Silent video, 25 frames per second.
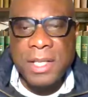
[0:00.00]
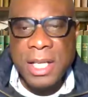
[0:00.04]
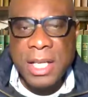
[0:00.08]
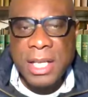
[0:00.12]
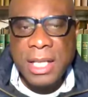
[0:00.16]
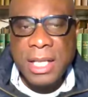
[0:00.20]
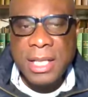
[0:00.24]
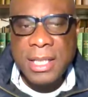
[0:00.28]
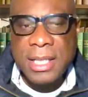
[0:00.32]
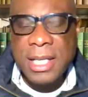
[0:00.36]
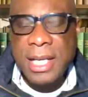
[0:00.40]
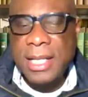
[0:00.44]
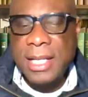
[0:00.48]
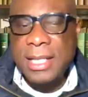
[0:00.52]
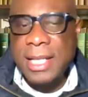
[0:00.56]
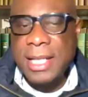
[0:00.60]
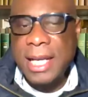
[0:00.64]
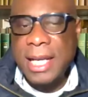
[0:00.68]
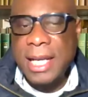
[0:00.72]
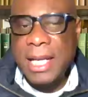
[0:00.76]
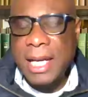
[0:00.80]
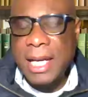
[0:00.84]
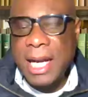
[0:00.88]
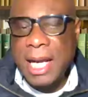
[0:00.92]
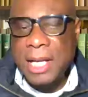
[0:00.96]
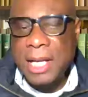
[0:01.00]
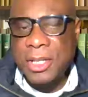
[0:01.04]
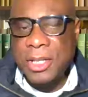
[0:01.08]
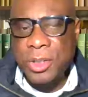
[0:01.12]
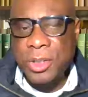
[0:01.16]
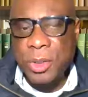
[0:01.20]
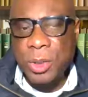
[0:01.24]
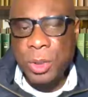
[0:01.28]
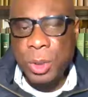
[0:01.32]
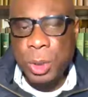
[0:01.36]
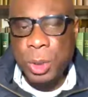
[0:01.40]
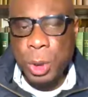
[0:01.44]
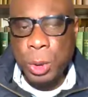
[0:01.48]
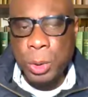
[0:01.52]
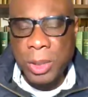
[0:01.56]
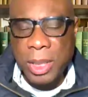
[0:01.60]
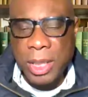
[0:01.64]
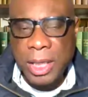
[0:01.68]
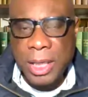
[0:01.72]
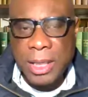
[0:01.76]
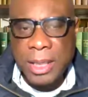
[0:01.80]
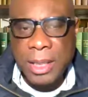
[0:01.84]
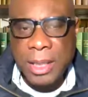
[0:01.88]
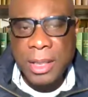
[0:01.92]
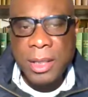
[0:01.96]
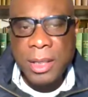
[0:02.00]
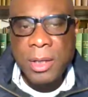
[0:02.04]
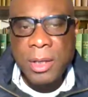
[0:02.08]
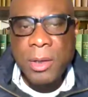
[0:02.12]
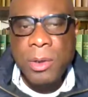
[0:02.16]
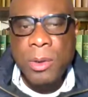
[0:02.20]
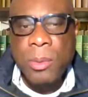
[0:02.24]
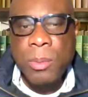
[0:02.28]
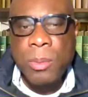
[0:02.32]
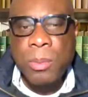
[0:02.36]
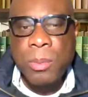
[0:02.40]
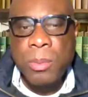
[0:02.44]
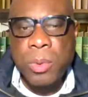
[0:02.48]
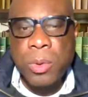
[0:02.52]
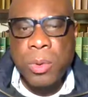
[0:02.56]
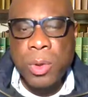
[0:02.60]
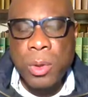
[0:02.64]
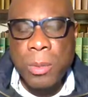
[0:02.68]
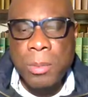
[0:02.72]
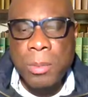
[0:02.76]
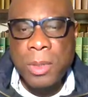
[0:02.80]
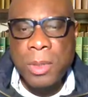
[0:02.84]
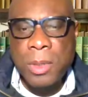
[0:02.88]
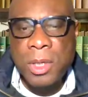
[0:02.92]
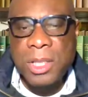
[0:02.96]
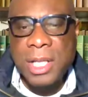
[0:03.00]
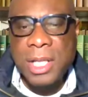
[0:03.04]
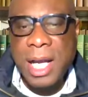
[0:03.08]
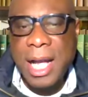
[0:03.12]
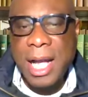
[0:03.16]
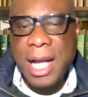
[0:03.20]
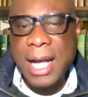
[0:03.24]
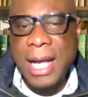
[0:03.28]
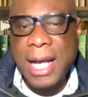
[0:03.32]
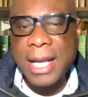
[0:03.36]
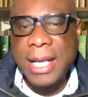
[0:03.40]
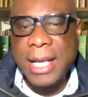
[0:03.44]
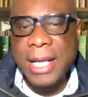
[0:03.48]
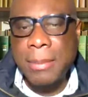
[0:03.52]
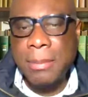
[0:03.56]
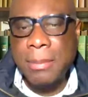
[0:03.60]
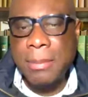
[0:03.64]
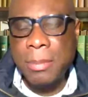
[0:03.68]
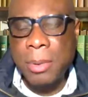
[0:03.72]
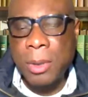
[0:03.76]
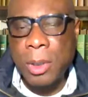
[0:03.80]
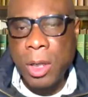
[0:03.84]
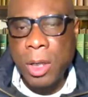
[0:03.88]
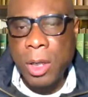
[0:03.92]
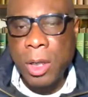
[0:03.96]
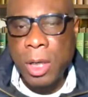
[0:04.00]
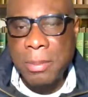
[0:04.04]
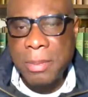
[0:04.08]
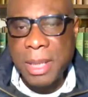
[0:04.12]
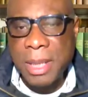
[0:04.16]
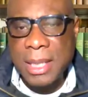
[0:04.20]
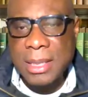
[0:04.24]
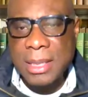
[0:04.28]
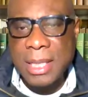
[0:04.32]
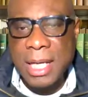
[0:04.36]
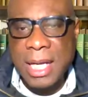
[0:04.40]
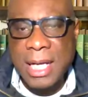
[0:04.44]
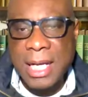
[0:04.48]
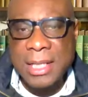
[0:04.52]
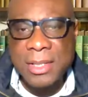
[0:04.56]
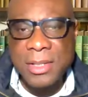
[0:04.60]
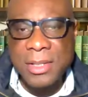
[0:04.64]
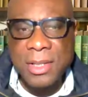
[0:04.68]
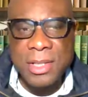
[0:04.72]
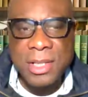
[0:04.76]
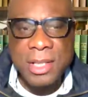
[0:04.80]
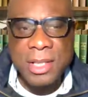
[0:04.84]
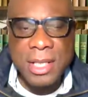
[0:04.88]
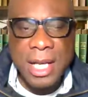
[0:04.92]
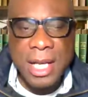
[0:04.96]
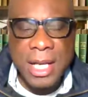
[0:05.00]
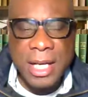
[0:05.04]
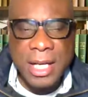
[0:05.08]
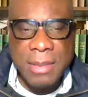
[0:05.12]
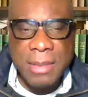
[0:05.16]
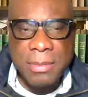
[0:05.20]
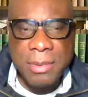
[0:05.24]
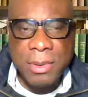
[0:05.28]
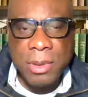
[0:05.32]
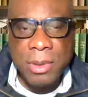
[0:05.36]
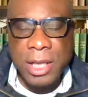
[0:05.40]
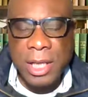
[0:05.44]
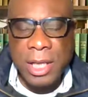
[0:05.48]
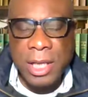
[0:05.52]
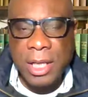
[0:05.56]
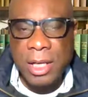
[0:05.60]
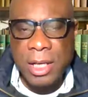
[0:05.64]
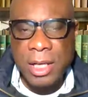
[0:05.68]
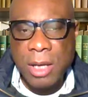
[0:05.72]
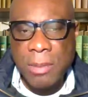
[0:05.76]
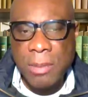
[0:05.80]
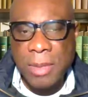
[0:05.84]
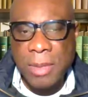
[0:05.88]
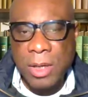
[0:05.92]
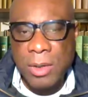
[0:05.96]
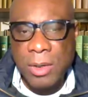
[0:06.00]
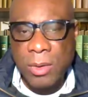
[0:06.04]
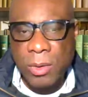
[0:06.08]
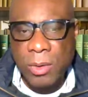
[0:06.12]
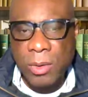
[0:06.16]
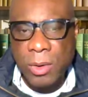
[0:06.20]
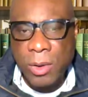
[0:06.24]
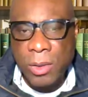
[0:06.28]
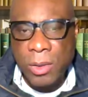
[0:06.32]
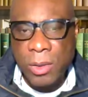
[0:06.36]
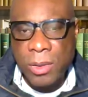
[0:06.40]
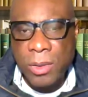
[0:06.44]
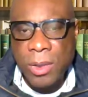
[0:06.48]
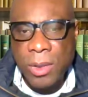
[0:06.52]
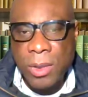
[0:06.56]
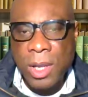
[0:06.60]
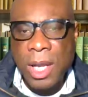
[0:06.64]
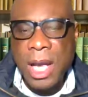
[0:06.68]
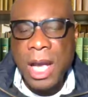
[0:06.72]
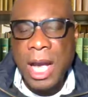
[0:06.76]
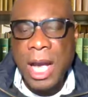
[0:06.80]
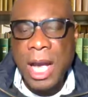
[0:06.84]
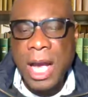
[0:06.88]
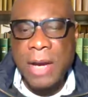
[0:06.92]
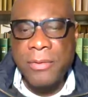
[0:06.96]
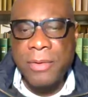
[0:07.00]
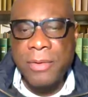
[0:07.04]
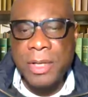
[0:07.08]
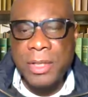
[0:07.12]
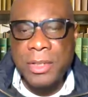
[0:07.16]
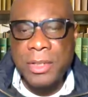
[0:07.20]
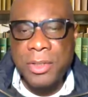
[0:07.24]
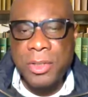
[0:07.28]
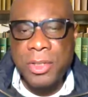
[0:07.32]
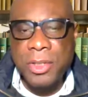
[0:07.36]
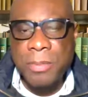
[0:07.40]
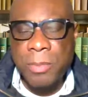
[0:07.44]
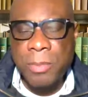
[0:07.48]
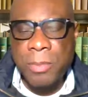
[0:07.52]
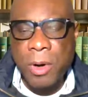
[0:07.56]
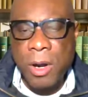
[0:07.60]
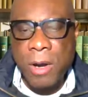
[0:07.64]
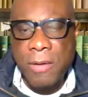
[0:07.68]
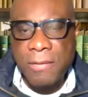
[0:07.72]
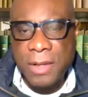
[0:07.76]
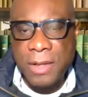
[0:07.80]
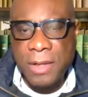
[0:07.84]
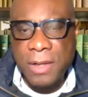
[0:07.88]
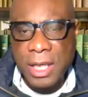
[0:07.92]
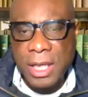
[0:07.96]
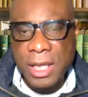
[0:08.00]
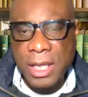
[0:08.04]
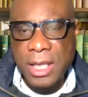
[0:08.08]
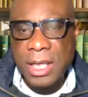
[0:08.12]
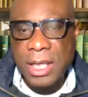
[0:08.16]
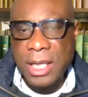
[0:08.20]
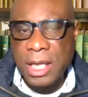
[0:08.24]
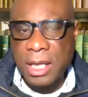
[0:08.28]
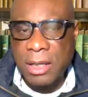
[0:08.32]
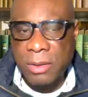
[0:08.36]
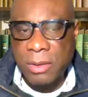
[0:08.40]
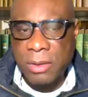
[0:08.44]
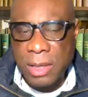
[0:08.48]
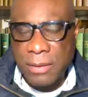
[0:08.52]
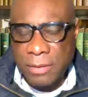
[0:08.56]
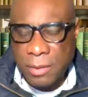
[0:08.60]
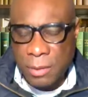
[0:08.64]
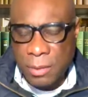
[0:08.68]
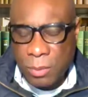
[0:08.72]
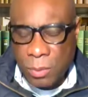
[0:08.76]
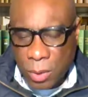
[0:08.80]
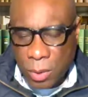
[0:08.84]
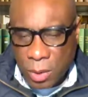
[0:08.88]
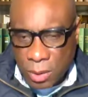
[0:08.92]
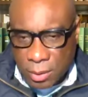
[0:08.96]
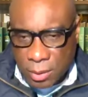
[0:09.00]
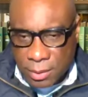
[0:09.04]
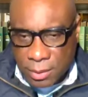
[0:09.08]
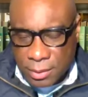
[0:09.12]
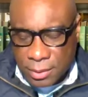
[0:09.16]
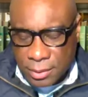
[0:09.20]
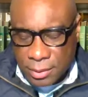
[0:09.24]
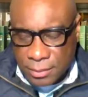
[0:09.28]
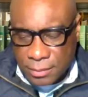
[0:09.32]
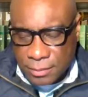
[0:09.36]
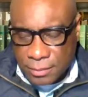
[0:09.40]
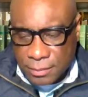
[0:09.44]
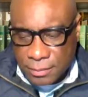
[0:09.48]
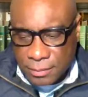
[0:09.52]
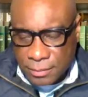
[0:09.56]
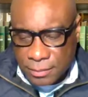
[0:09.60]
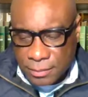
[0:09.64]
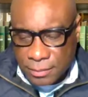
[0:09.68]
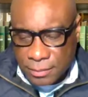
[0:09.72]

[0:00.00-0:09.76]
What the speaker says: facilitate international trade, promote high employment and sustainable economic growth, and reduce poverty around the world.